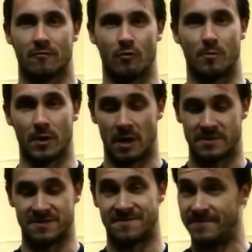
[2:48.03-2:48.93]
Full
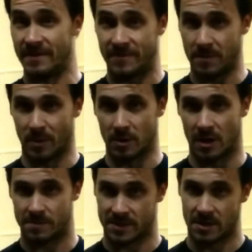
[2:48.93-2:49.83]
pull-ups is 50
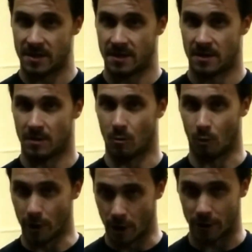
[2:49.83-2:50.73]
pull-ups,
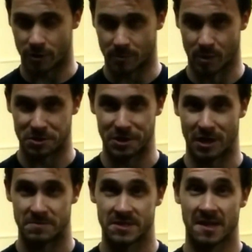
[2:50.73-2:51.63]
100
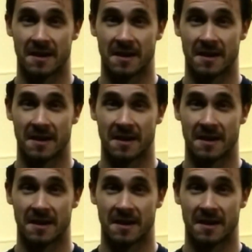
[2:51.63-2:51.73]
push-ups,